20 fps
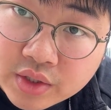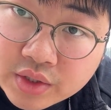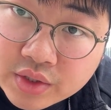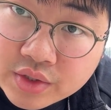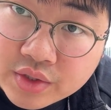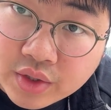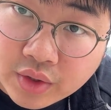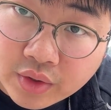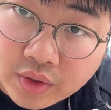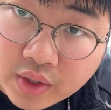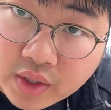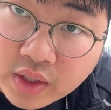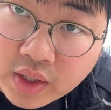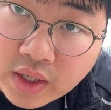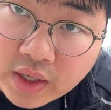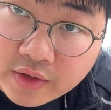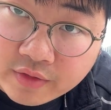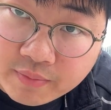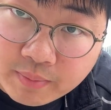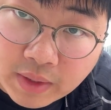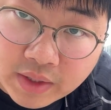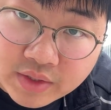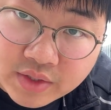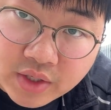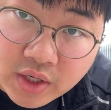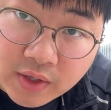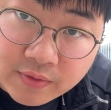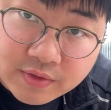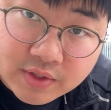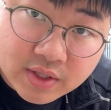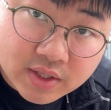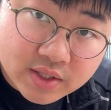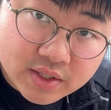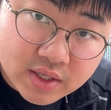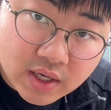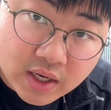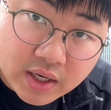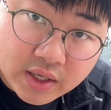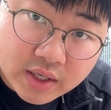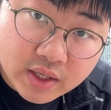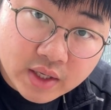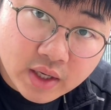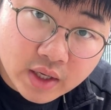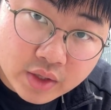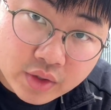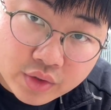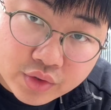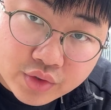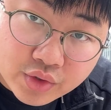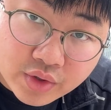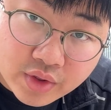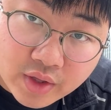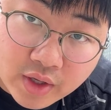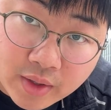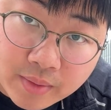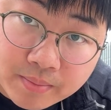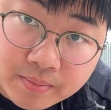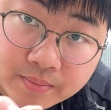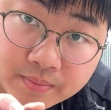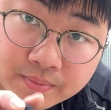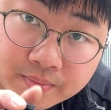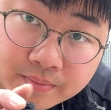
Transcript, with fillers: so you can kind of mount it off to the side and use your thumb.